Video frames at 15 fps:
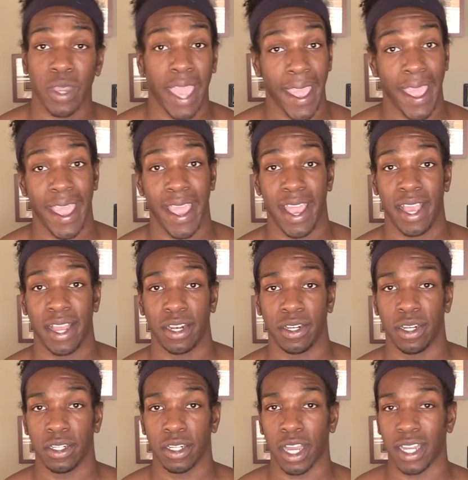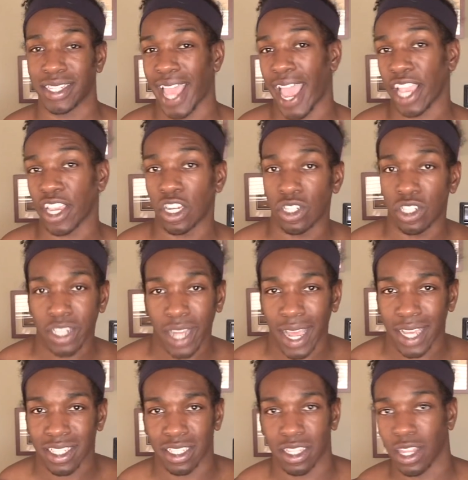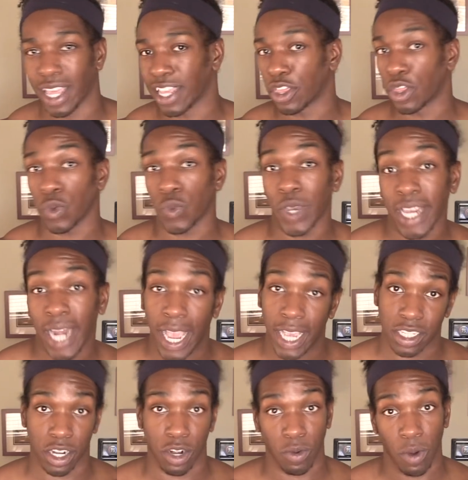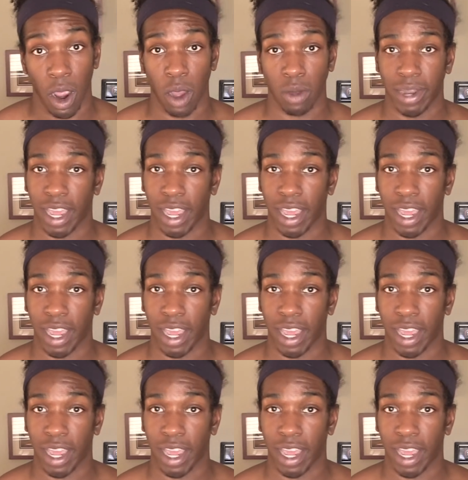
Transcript: can attack your chest like 3 days in a row.